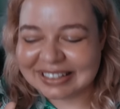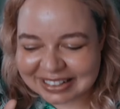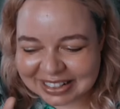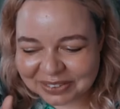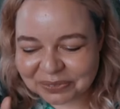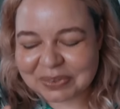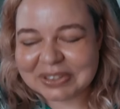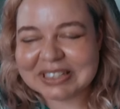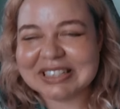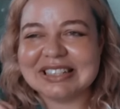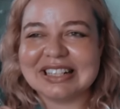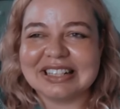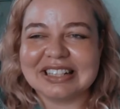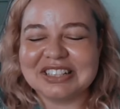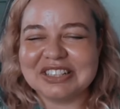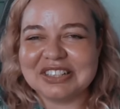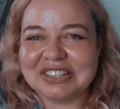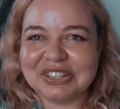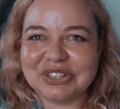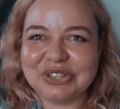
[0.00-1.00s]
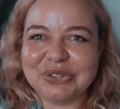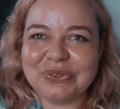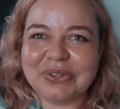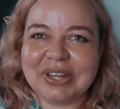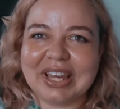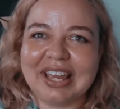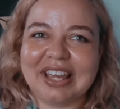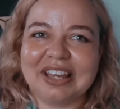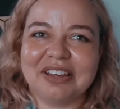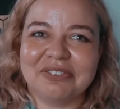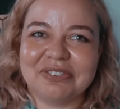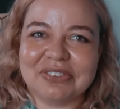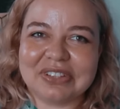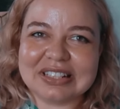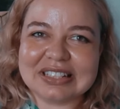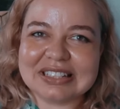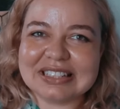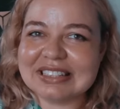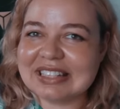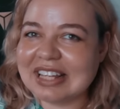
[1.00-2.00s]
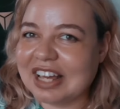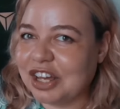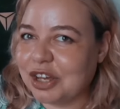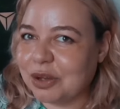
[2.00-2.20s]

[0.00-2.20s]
we'll stick to the UK for this.